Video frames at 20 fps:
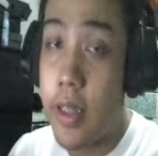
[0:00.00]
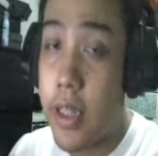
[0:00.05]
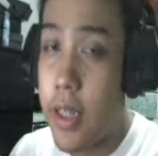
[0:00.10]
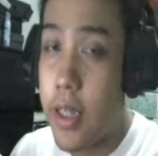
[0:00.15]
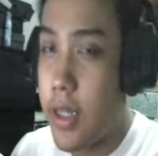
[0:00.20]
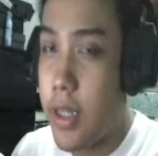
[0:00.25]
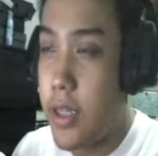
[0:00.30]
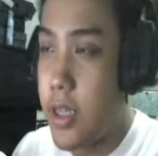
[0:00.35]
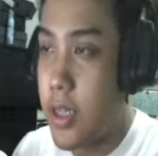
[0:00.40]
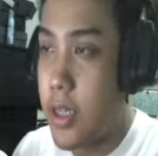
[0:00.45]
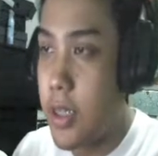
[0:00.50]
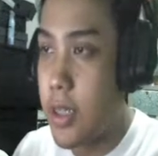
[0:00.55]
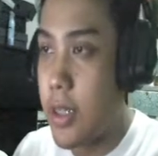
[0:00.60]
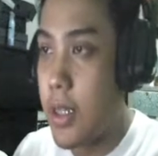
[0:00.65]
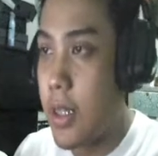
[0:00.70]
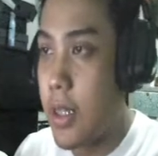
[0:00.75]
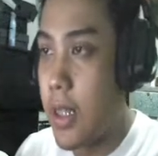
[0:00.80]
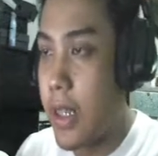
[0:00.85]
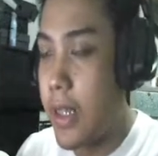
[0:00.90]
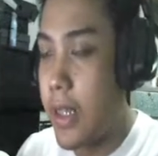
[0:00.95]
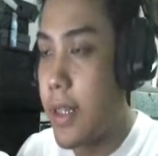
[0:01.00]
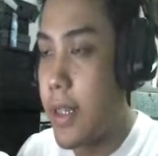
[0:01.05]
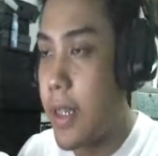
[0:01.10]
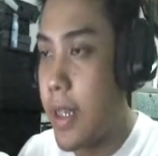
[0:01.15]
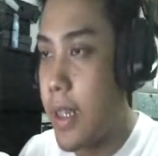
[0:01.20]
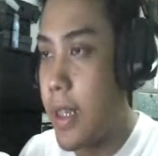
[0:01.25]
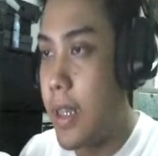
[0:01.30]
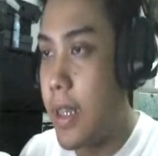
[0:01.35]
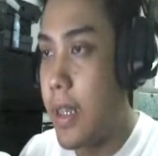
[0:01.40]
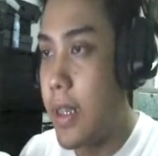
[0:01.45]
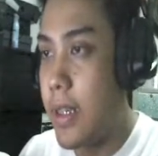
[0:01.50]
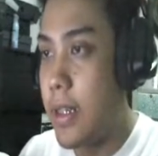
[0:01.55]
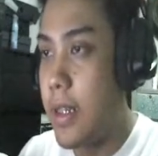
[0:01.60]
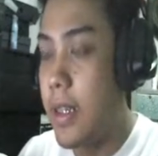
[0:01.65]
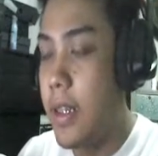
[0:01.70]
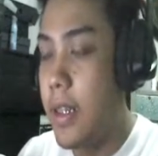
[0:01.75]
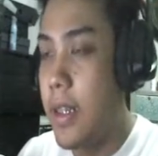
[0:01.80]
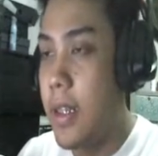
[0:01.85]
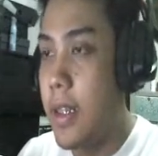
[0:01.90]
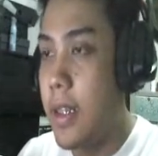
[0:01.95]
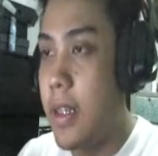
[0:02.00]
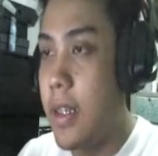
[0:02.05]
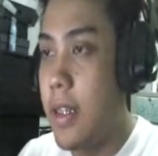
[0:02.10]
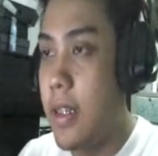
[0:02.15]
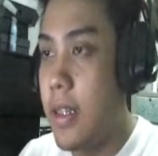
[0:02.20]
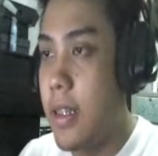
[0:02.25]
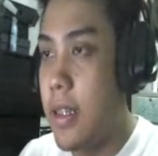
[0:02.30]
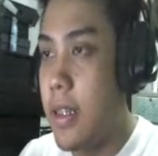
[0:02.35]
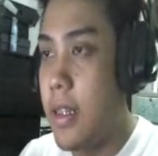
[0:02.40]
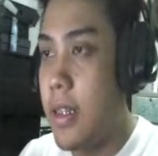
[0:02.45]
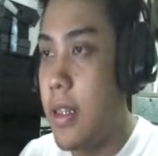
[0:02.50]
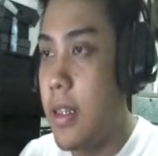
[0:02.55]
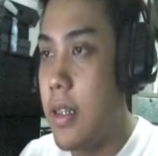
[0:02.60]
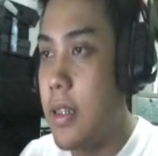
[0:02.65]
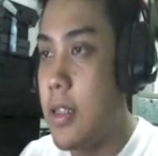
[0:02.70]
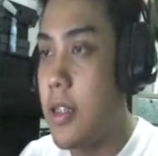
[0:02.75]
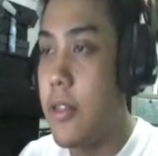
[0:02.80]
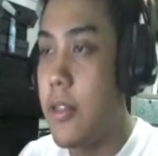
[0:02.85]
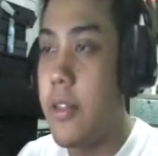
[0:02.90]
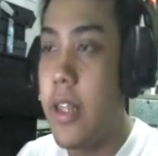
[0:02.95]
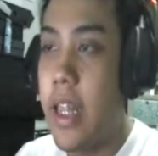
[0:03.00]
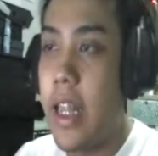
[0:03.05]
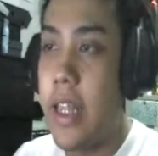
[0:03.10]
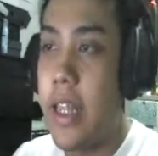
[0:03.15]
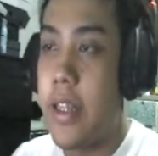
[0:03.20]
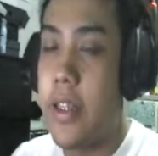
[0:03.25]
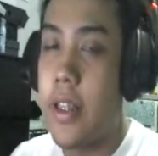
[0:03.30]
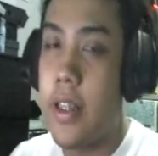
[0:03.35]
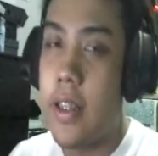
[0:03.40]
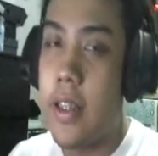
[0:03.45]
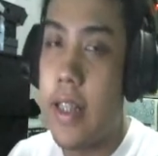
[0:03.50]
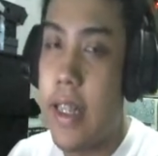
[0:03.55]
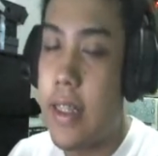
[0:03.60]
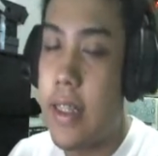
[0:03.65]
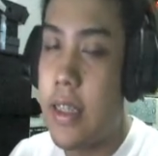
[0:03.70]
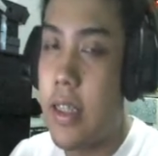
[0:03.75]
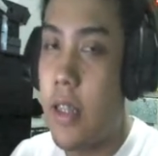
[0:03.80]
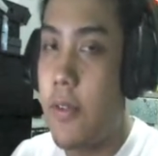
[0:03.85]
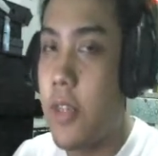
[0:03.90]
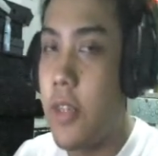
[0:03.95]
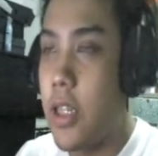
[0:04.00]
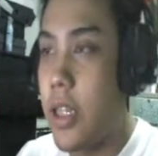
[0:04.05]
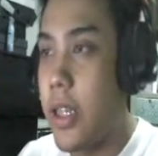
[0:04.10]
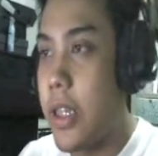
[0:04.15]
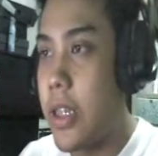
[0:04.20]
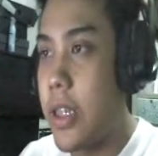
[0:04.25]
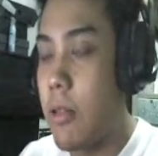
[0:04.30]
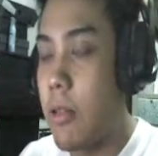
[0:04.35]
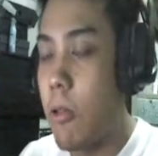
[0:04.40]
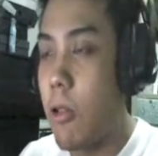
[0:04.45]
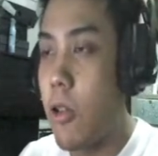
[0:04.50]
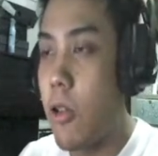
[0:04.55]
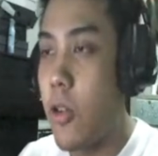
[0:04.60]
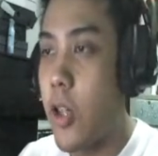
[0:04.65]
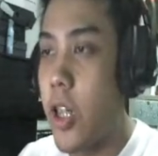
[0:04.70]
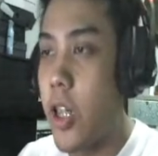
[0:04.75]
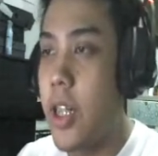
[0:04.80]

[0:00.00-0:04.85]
digits in length, and it's only either 978 or